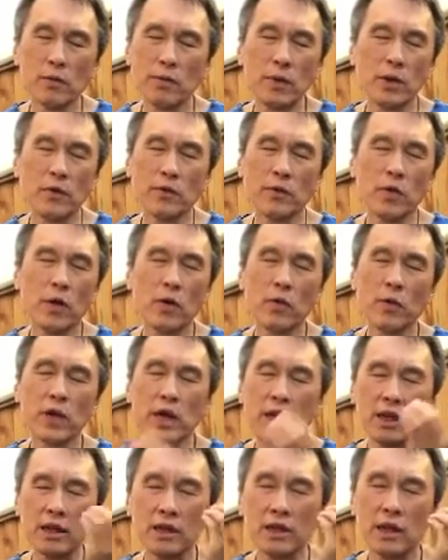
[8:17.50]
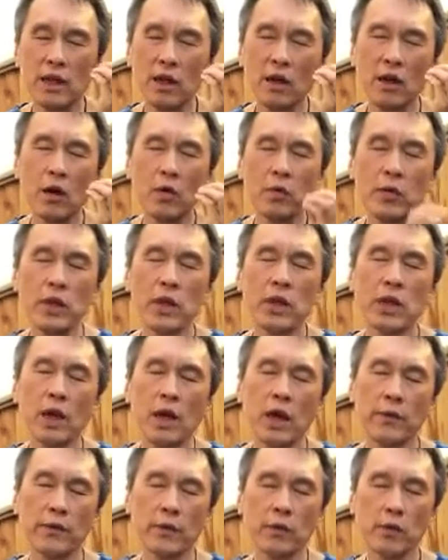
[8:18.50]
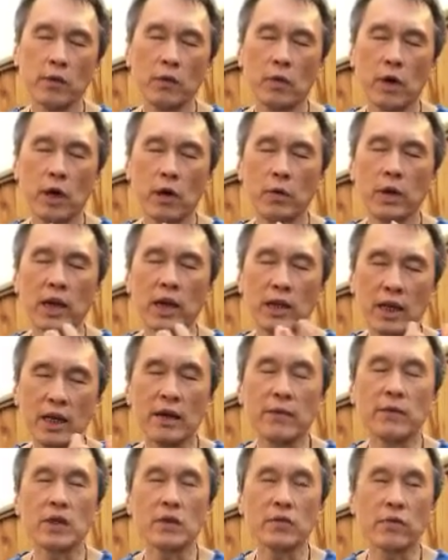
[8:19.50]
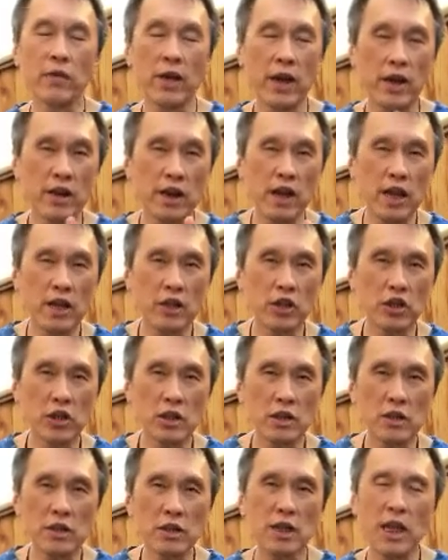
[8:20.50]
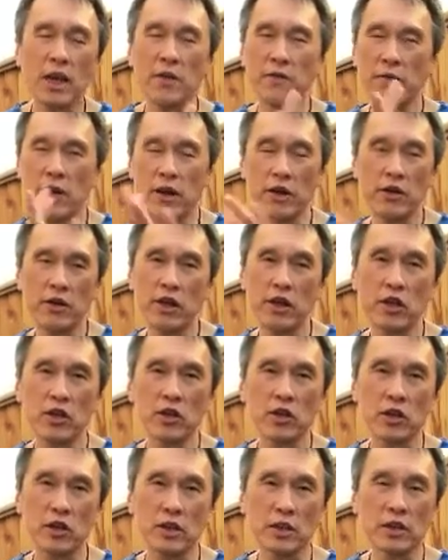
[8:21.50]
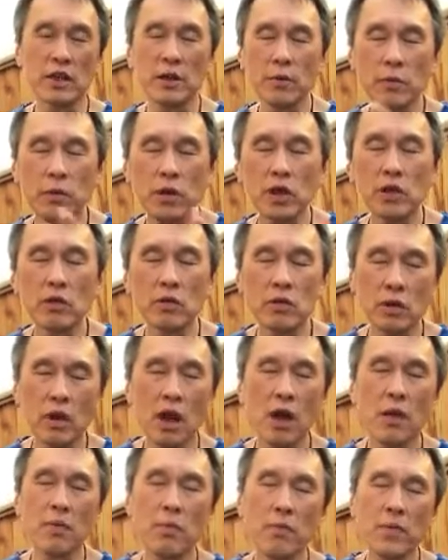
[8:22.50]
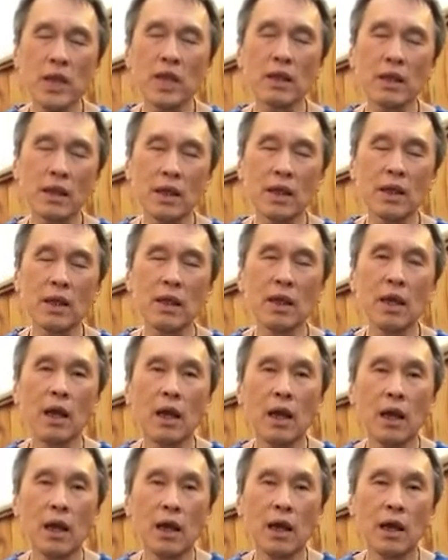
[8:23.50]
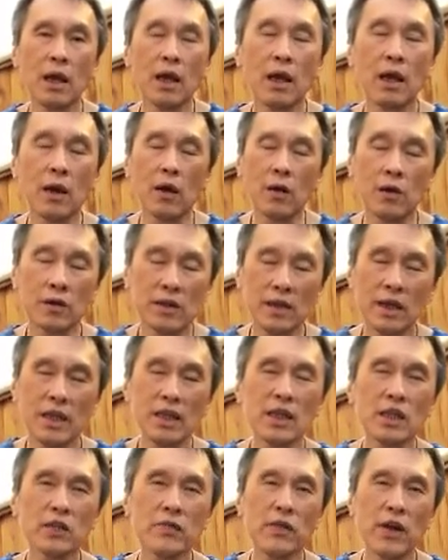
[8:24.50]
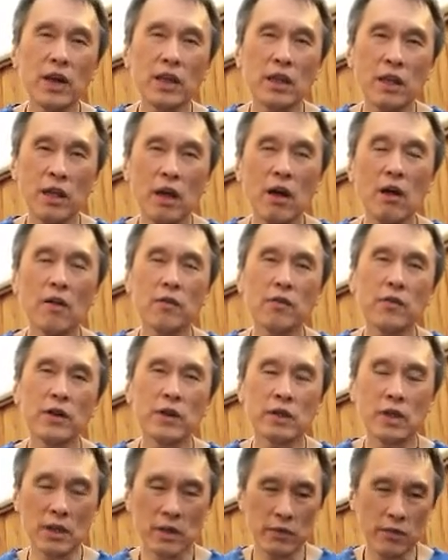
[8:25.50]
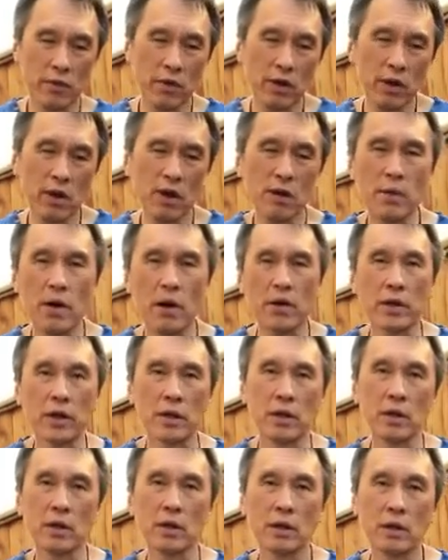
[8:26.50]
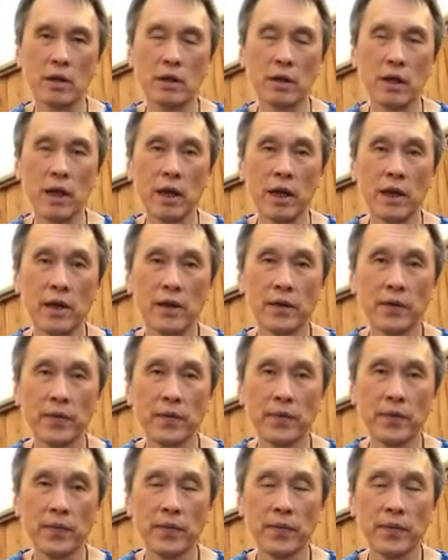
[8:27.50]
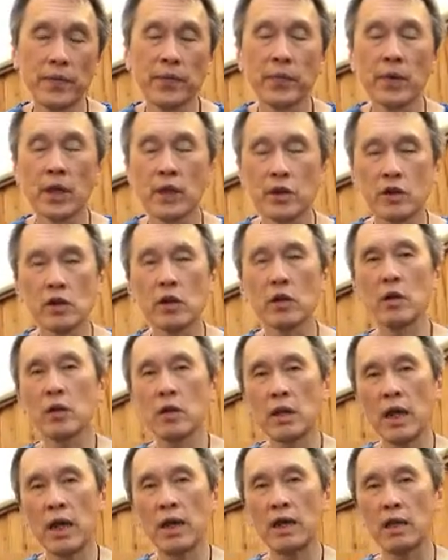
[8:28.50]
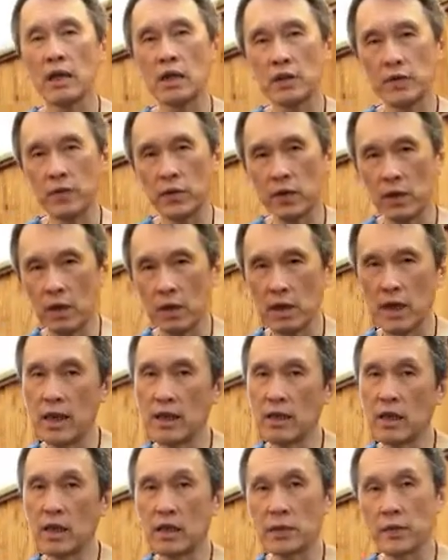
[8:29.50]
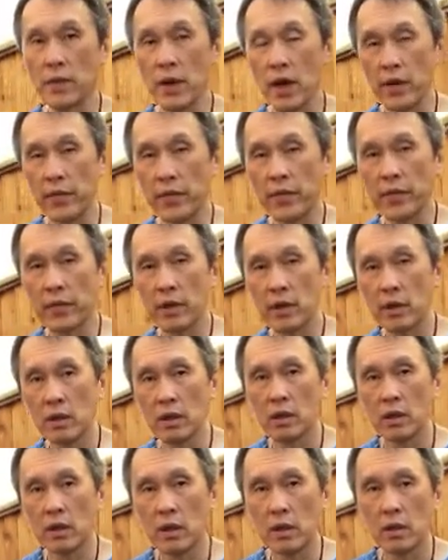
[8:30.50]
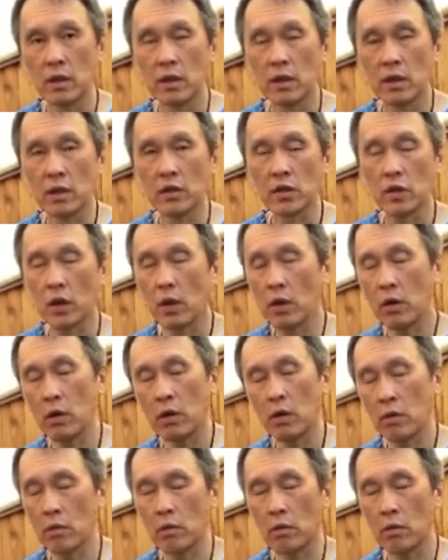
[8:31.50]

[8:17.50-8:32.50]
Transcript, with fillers: before we can say, oh, we have to, uh, we can have this variations, that variations. If we do not meet the uh, or satisfy the law of physics, forget about it. Okay, so that is for the techniques part. So